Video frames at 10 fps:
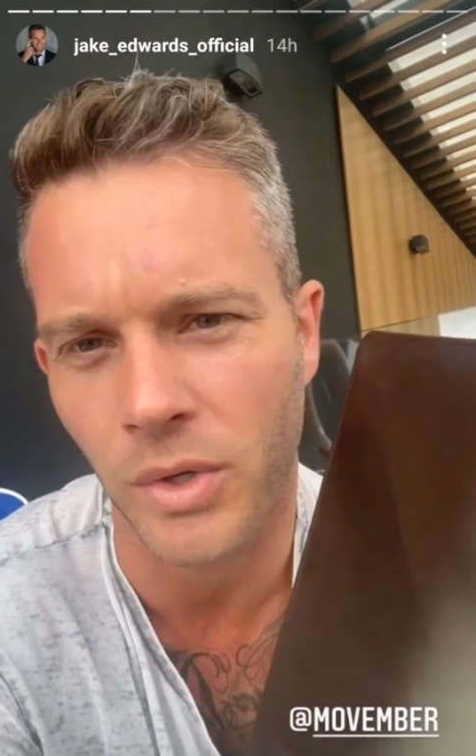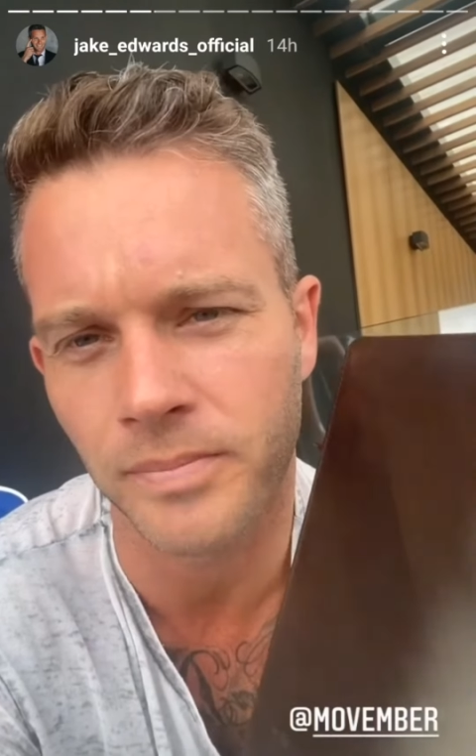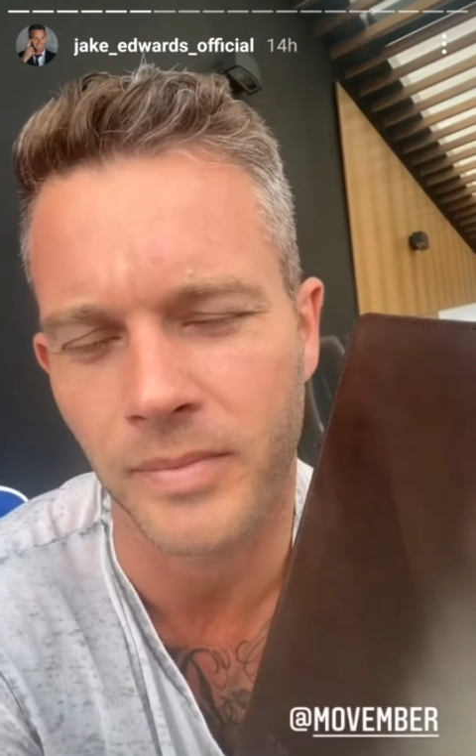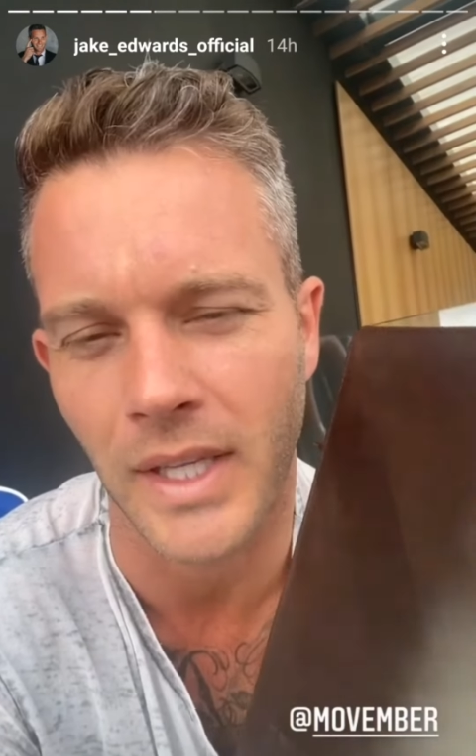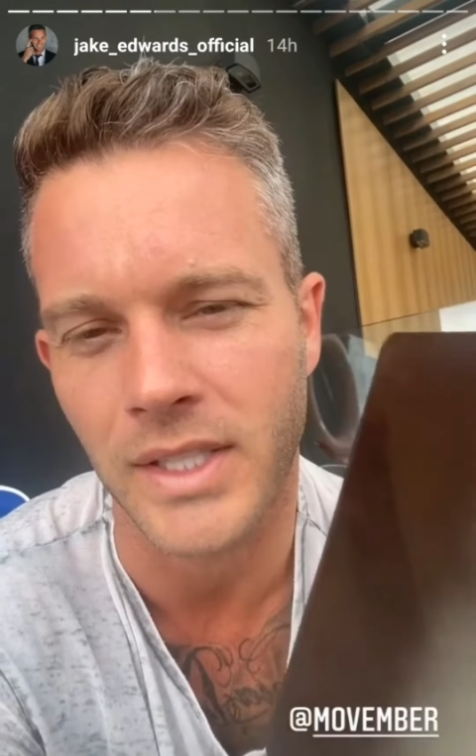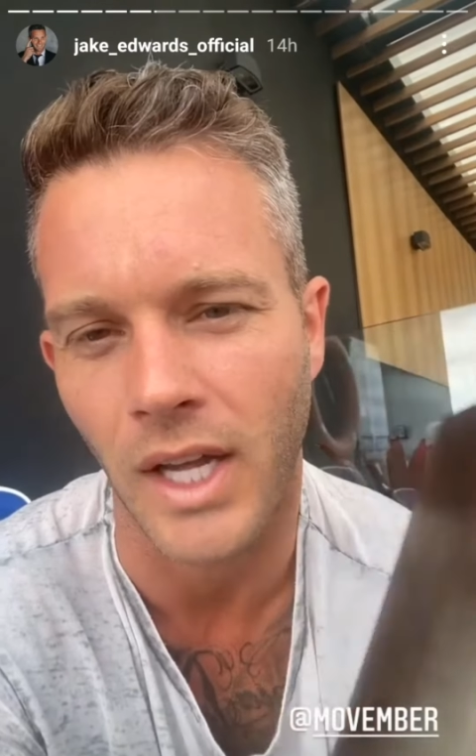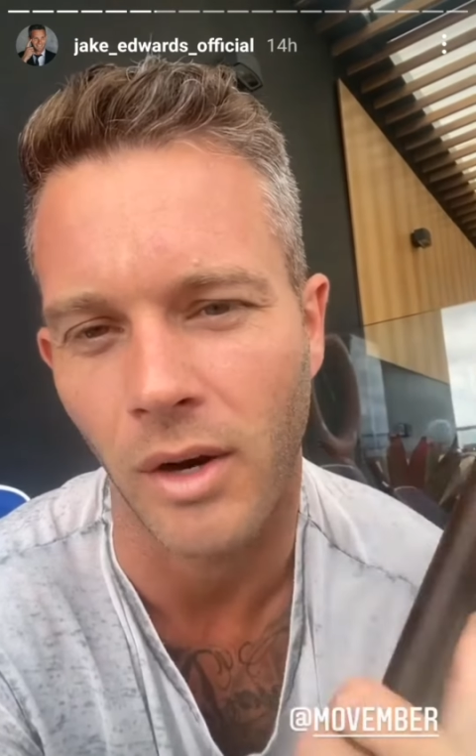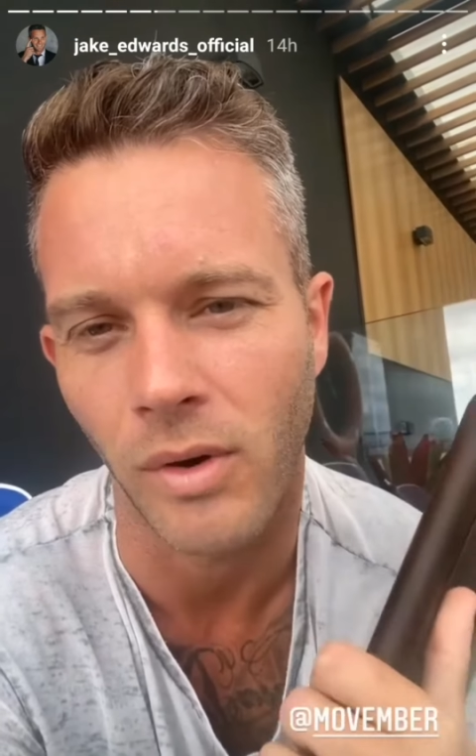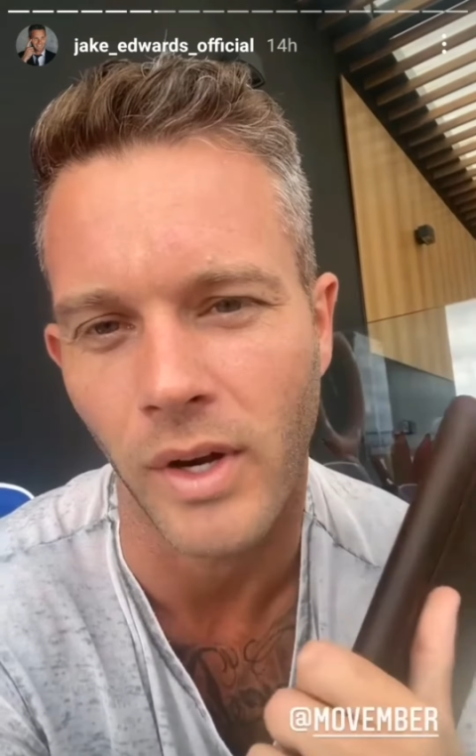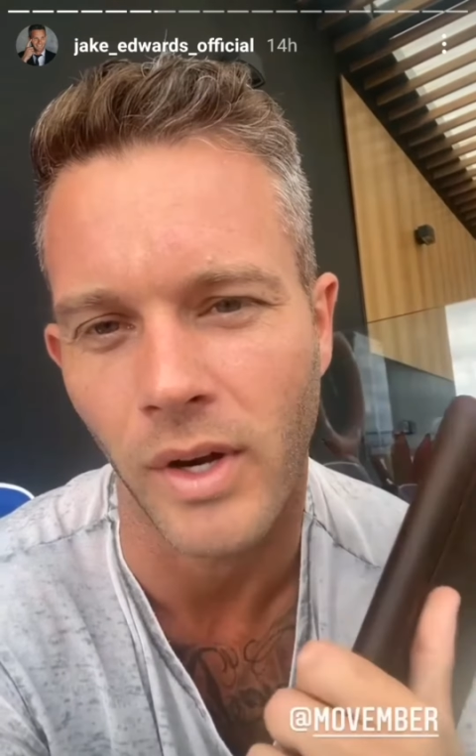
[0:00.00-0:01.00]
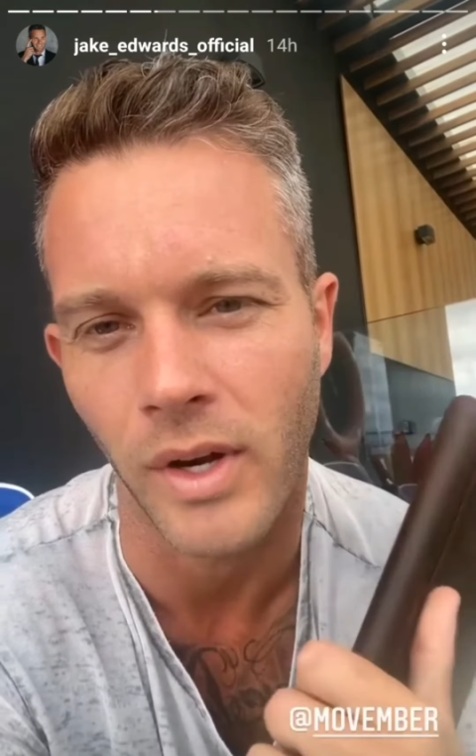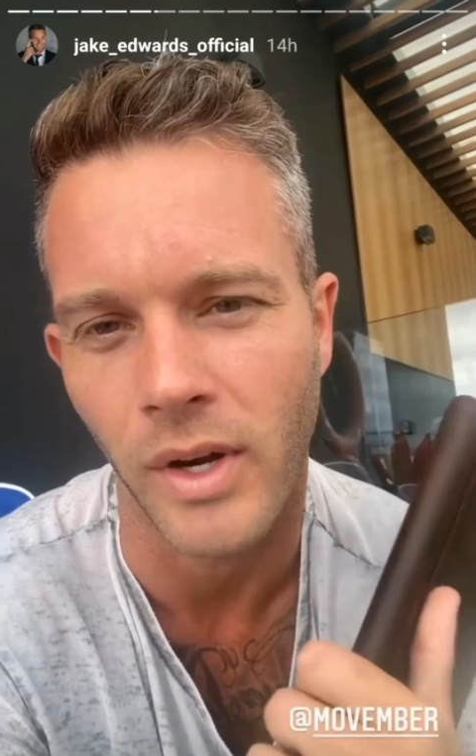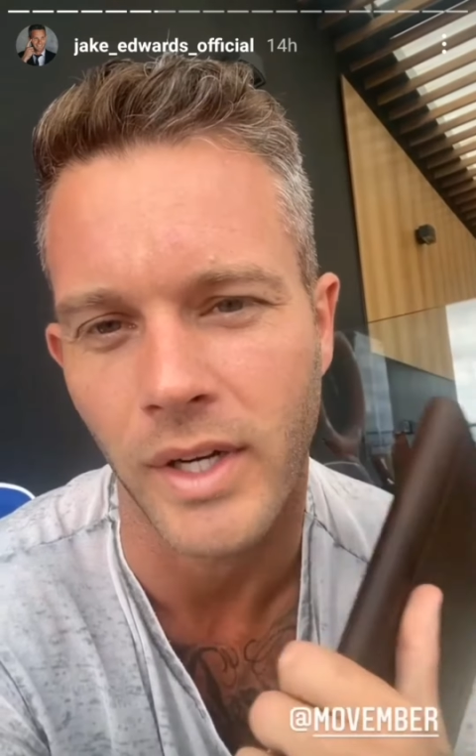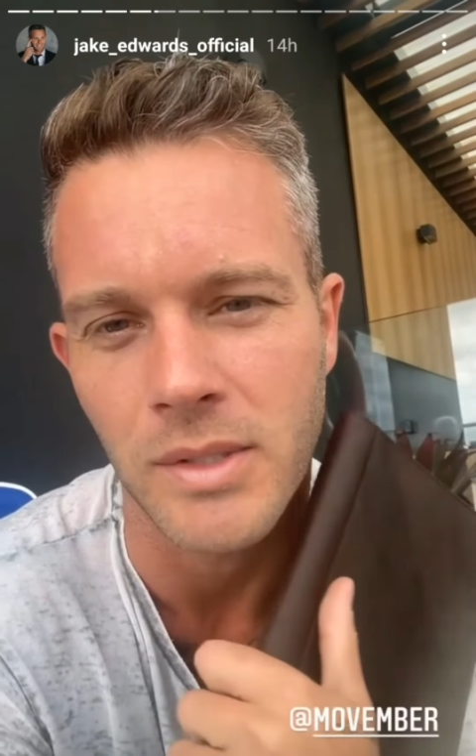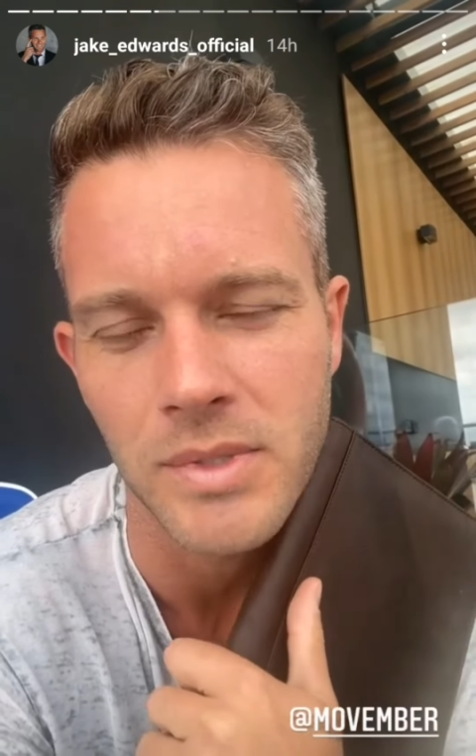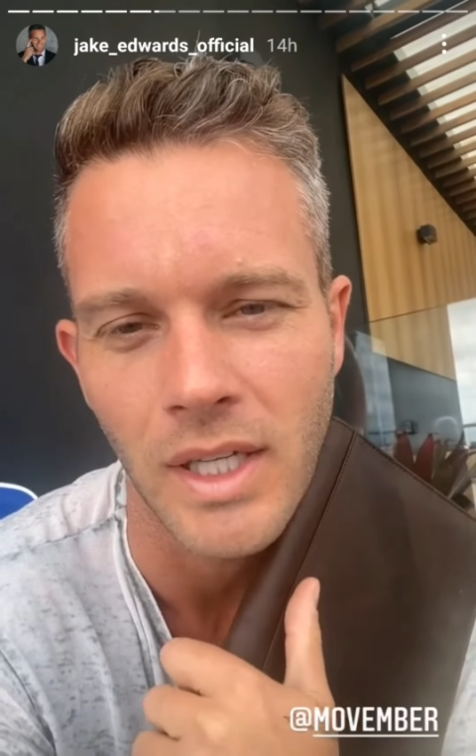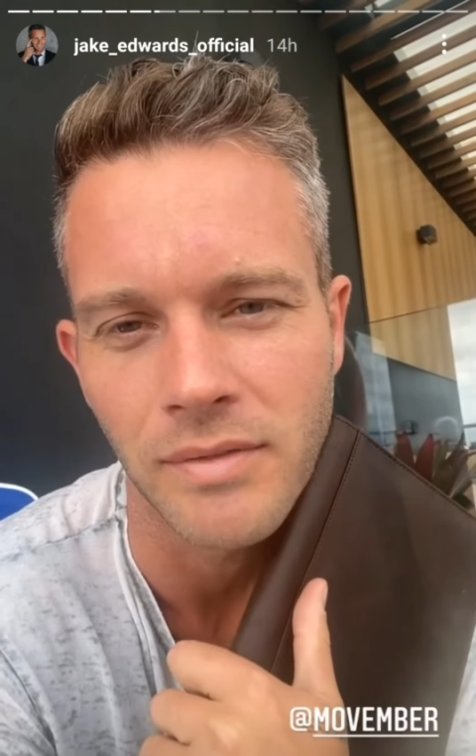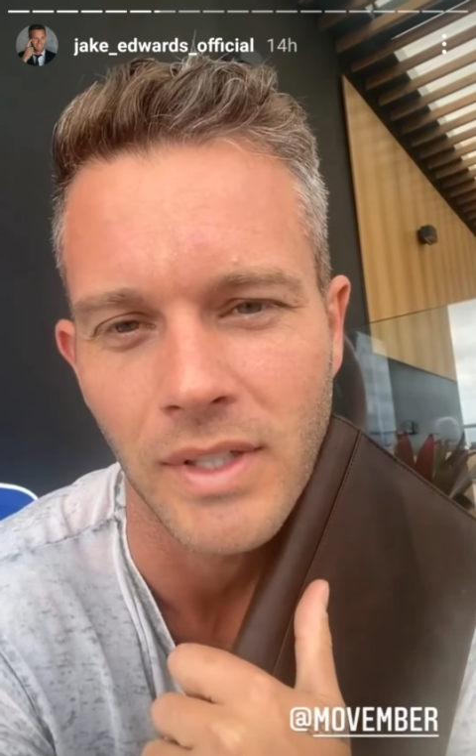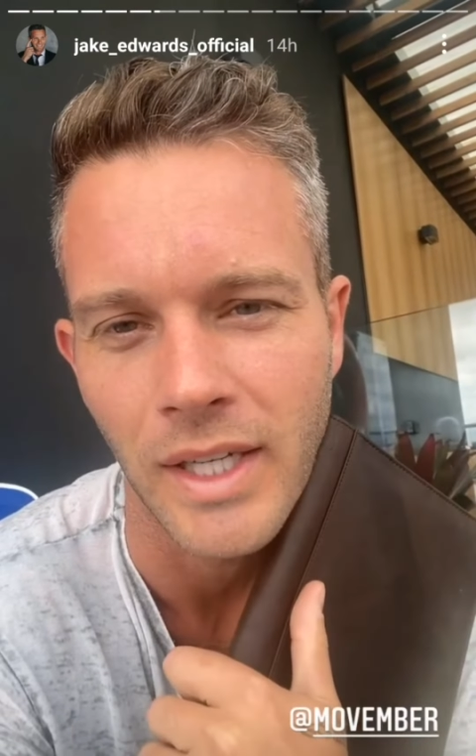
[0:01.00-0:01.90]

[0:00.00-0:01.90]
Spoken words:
journal and start writing some stuff